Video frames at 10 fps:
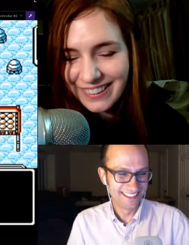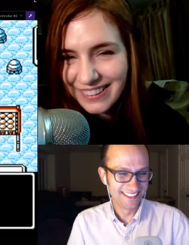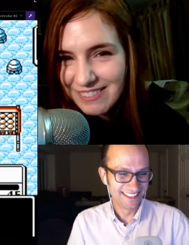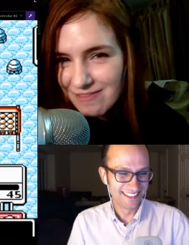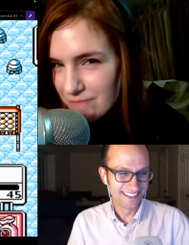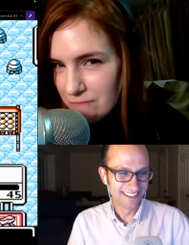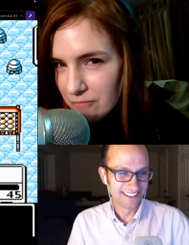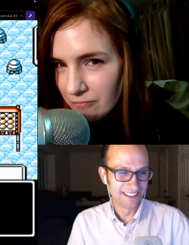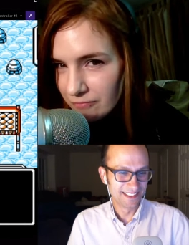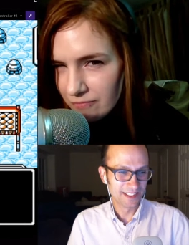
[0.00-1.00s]

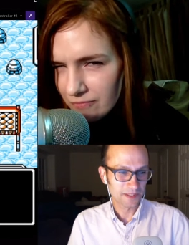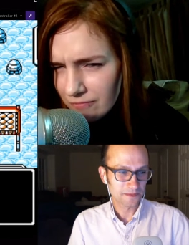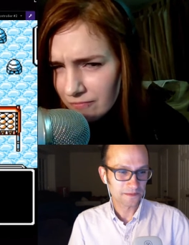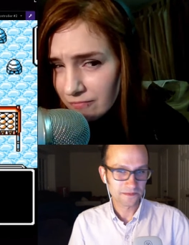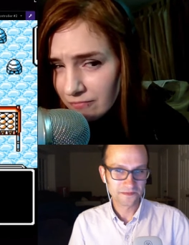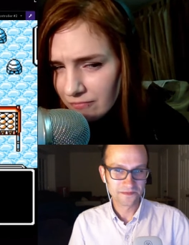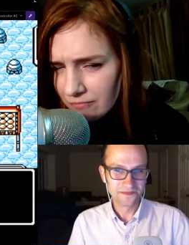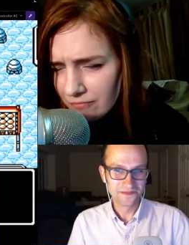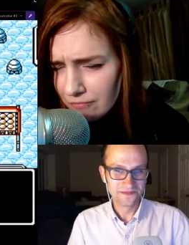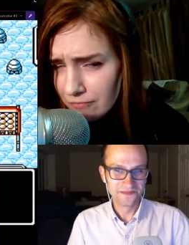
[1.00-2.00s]

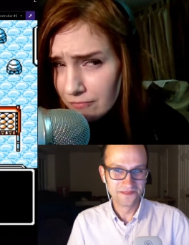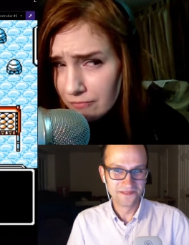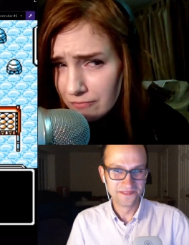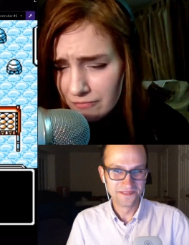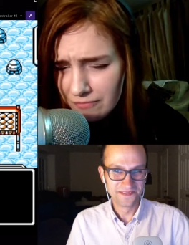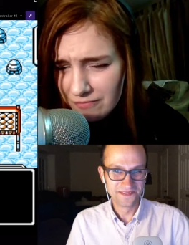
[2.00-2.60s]
No one is speaking in this clip.